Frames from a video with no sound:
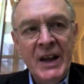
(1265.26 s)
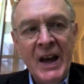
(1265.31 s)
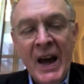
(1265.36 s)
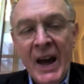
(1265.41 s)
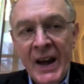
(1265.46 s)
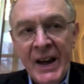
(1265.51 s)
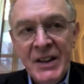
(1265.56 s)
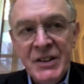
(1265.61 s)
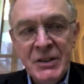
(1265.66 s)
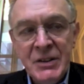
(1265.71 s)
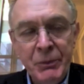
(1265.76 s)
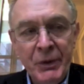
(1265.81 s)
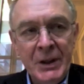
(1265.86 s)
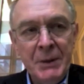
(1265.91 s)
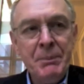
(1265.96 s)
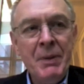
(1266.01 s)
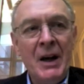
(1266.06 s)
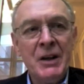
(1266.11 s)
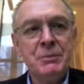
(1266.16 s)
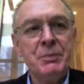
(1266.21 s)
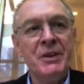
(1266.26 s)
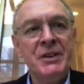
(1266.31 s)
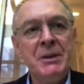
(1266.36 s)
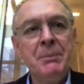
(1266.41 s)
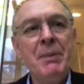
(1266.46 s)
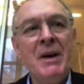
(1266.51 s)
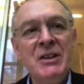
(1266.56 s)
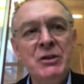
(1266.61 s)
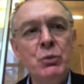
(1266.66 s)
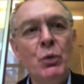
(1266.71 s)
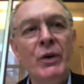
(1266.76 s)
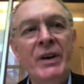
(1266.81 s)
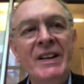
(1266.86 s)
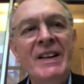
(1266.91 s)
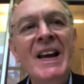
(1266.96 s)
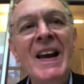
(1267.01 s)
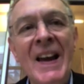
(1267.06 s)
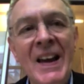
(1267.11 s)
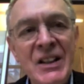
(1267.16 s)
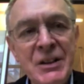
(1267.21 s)
case, but it depends what
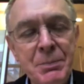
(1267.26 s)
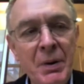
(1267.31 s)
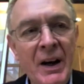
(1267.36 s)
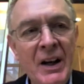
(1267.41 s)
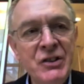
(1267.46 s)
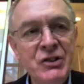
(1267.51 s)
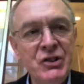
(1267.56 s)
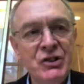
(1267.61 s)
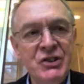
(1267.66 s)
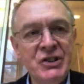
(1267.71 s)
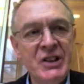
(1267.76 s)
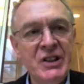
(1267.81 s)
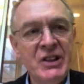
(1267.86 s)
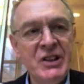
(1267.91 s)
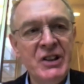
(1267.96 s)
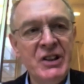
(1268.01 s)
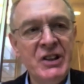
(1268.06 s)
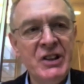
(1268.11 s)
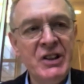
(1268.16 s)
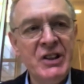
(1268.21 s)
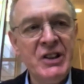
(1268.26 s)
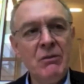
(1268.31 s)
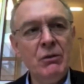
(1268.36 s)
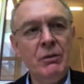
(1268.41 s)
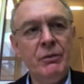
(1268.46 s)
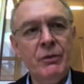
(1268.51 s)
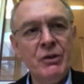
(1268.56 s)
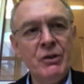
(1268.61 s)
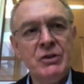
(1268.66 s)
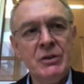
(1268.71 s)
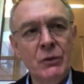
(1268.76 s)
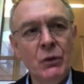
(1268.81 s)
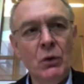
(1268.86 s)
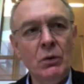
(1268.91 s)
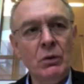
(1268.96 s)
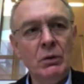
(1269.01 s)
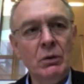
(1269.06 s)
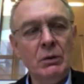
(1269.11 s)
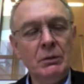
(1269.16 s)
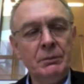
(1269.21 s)
it is, but let's just take it in general first of
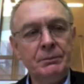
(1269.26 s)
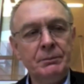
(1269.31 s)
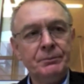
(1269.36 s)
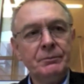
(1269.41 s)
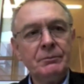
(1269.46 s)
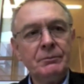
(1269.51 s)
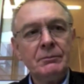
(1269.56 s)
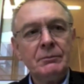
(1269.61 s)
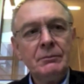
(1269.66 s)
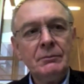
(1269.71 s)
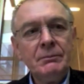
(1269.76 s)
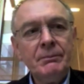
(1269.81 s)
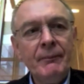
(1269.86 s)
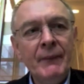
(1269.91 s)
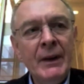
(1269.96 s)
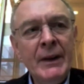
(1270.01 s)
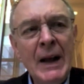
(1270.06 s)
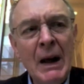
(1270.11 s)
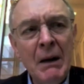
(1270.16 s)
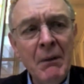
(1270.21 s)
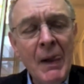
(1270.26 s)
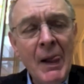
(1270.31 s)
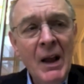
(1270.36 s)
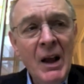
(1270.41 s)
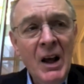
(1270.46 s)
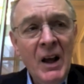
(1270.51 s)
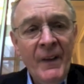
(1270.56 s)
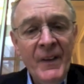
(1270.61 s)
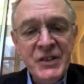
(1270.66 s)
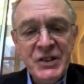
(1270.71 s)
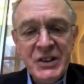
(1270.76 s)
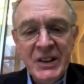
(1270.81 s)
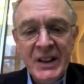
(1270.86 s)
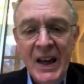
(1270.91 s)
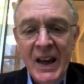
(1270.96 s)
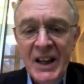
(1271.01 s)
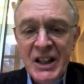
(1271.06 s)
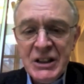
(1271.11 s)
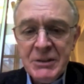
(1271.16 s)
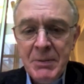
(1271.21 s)
all. Now, there's
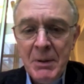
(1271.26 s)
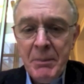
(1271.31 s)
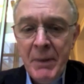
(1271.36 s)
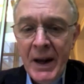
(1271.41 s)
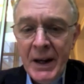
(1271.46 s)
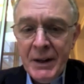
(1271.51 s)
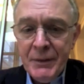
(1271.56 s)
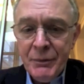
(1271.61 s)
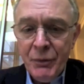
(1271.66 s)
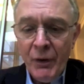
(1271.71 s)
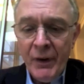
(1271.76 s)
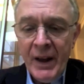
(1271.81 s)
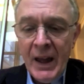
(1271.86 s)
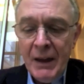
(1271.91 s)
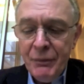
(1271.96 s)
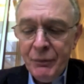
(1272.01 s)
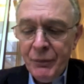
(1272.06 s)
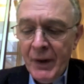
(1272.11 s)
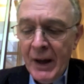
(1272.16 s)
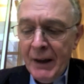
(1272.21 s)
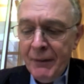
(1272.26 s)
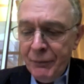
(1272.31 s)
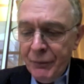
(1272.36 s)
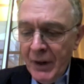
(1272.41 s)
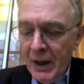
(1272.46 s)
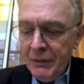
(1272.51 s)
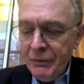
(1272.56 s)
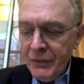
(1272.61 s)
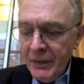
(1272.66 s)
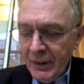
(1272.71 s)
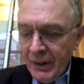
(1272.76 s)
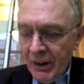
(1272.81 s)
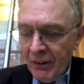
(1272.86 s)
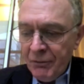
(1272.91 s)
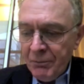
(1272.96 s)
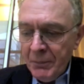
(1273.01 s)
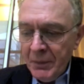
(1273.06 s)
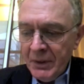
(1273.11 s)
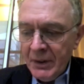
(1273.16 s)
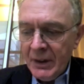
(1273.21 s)
a case to be made for it. If the
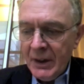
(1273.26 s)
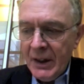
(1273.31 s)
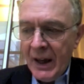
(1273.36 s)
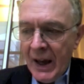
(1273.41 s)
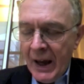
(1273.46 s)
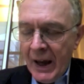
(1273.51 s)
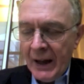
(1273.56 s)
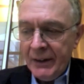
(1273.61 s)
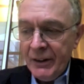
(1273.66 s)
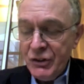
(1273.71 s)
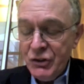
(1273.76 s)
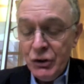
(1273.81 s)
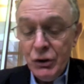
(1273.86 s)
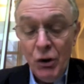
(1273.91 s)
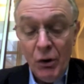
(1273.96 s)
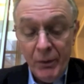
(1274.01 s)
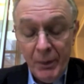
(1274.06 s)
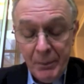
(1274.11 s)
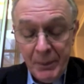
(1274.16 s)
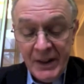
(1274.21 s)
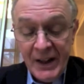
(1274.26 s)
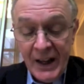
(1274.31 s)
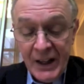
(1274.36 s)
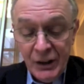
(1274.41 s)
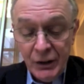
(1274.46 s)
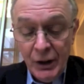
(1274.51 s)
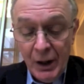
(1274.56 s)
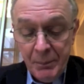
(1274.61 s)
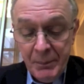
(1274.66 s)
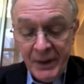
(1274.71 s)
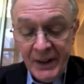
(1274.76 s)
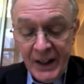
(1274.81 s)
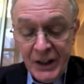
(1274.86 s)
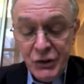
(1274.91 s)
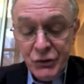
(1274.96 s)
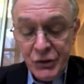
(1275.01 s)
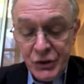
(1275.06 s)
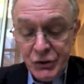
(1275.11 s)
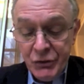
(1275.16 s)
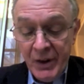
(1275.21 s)
government can, as you know, I mean
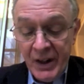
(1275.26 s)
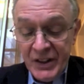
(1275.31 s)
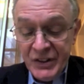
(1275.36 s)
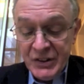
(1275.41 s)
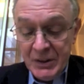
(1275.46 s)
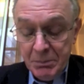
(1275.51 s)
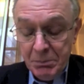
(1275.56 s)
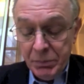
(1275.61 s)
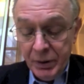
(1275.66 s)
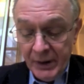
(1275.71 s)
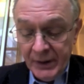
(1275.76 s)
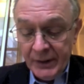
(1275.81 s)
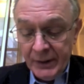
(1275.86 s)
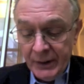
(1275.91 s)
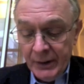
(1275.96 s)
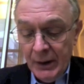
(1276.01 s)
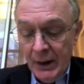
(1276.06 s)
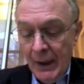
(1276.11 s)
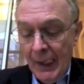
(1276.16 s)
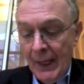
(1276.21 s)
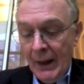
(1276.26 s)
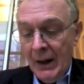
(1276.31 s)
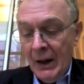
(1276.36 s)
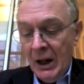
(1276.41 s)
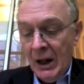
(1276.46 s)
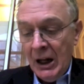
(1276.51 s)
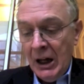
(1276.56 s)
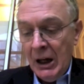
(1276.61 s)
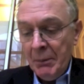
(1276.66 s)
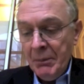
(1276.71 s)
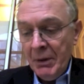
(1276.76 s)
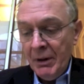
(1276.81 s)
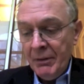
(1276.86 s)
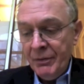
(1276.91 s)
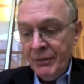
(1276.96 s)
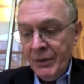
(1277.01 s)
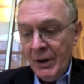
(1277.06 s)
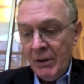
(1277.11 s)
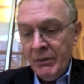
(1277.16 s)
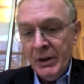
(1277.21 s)
interest rates in Britain
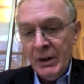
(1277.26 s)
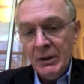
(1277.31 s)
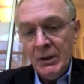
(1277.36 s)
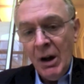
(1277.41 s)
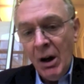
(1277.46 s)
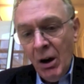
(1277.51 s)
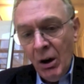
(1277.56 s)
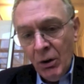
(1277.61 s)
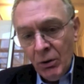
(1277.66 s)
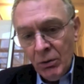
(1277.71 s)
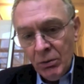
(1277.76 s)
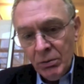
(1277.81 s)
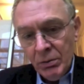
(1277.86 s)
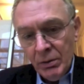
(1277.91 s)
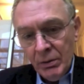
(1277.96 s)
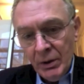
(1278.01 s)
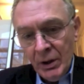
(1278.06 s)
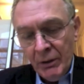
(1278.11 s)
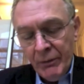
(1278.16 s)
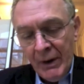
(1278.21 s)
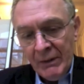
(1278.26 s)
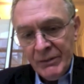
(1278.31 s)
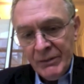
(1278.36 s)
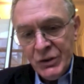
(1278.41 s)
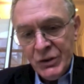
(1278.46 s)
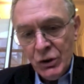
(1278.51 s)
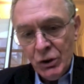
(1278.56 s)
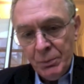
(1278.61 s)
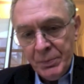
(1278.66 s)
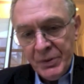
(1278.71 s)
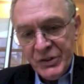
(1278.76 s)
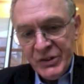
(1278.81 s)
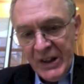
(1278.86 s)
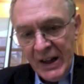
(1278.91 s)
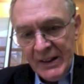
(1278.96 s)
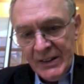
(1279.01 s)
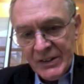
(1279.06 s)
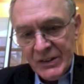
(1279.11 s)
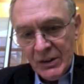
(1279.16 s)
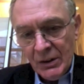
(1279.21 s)
are very low, around
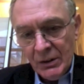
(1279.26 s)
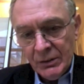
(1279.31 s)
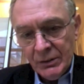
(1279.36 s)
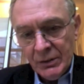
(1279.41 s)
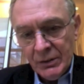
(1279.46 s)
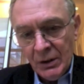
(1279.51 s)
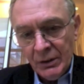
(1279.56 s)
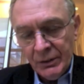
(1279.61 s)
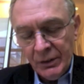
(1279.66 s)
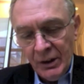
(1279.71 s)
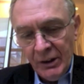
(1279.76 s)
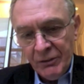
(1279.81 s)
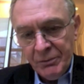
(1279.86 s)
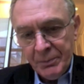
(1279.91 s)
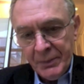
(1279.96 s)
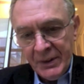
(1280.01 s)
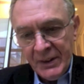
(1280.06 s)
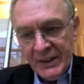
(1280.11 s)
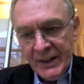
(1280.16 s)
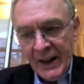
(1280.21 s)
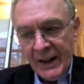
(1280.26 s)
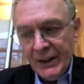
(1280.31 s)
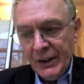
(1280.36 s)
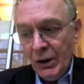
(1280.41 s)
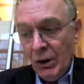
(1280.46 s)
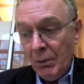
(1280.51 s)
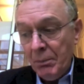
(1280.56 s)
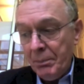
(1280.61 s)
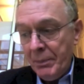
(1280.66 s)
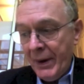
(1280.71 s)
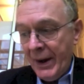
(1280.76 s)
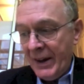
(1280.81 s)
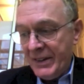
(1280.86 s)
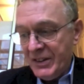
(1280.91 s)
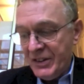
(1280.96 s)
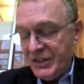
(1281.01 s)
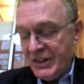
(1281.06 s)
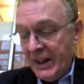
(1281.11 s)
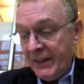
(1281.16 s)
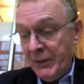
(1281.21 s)
2% on government debt, compared
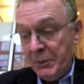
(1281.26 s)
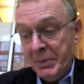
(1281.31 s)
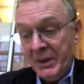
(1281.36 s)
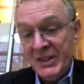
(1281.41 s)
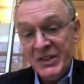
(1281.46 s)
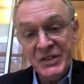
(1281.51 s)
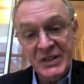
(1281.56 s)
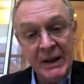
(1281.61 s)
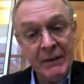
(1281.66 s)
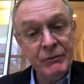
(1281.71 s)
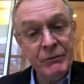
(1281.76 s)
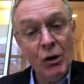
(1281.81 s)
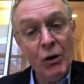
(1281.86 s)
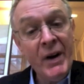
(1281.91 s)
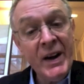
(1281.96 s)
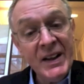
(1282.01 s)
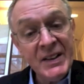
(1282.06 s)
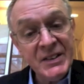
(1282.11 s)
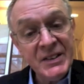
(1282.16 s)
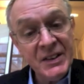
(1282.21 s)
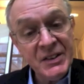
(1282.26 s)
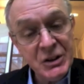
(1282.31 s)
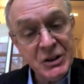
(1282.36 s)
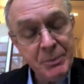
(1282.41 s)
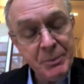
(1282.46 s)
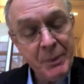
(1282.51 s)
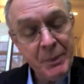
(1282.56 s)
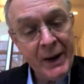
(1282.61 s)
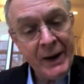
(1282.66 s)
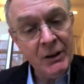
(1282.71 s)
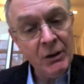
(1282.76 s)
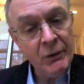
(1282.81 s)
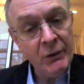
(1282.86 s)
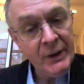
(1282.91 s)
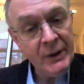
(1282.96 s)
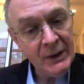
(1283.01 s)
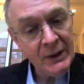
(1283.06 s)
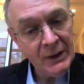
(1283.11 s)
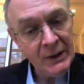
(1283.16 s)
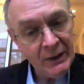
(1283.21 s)
to, say, they've been 7 or 8 in Spain or
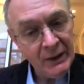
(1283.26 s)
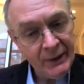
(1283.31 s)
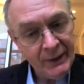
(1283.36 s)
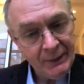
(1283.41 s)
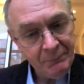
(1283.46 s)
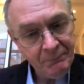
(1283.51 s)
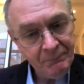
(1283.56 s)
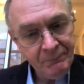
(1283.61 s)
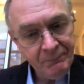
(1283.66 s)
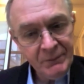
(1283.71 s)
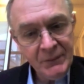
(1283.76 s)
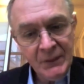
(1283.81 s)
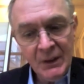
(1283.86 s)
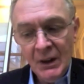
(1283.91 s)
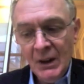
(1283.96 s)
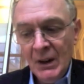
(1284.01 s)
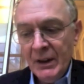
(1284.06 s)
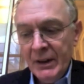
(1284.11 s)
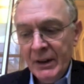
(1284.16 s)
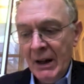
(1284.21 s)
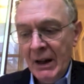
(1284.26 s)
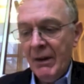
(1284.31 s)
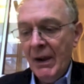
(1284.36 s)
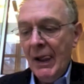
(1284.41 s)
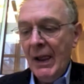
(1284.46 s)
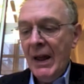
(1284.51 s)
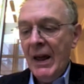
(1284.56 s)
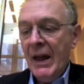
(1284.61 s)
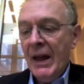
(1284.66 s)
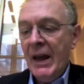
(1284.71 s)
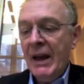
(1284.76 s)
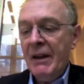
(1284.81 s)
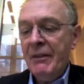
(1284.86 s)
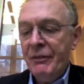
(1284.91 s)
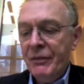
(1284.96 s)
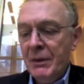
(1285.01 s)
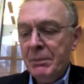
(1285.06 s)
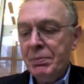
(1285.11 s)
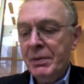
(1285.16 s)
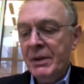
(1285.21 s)
Italy. Now,
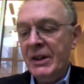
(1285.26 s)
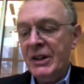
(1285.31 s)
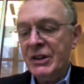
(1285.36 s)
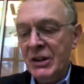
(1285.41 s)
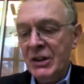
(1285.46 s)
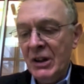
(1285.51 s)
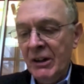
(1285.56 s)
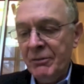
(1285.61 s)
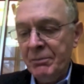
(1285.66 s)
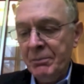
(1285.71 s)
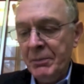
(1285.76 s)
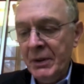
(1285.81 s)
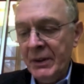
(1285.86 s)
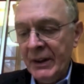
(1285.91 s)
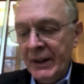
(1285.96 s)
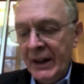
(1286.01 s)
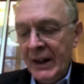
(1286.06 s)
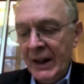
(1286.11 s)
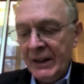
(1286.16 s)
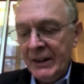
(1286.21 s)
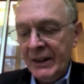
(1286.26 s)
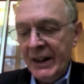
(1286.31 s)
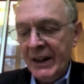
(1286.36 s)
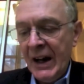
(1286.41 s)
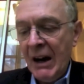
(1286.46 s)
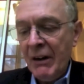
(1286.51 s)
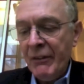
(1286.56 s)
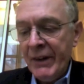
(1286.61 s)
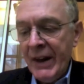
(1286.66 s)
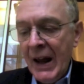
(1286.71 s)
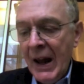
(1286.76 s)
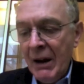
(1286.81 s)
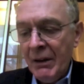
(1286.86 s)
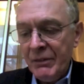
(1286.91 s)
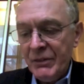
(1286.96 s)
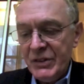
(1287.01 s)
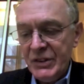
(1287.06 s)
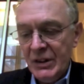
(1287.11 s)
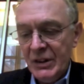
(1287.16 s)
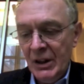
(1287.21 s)
if the British government can carry
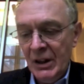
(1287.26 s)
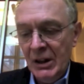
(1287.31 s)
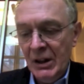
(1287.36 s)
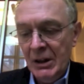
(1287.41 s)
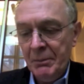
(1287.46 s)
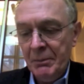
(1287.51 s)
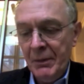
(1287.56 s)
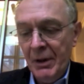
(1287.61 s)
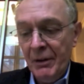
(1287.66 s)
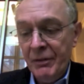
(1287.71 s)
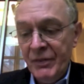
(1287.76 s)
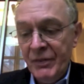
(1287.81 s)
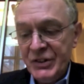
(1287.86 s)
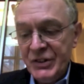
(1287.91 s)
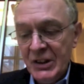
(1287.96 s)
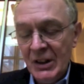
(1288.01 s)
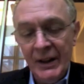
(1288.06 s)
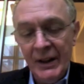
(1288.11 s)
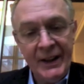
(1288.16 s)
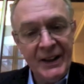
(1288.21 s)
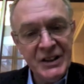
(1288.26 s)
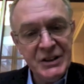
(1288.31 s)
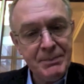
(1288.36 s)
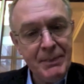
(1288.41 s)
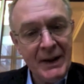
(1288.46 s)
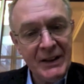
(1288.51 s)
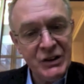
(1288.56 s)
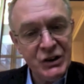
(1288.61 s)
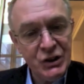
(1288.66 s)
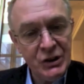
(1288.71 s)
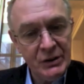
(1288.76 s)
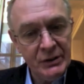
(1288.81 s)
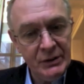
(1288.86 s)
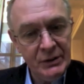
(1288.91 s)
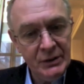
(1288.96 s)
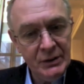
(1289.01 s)
out a fiscal expansion